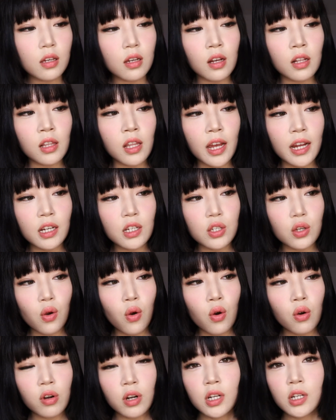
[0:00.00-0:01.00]
light
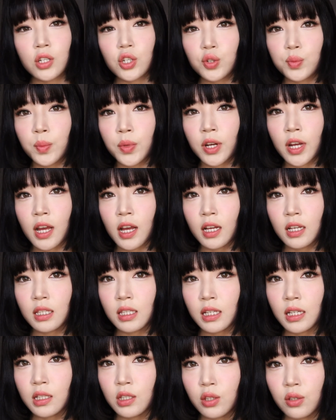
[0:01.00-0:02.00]
orange but it has
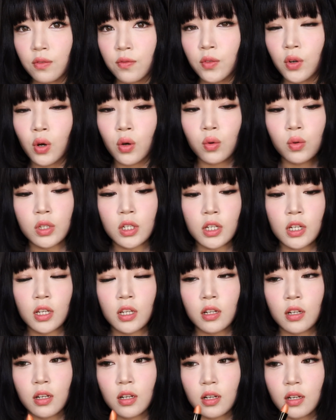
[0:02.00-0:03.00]
hints of gold in
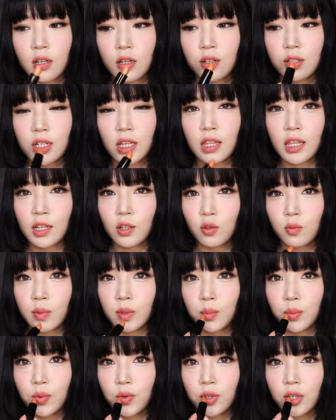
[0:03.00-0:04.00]
it, which I think will be
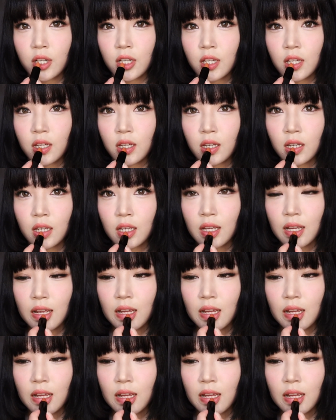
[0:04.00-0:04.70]
pretty.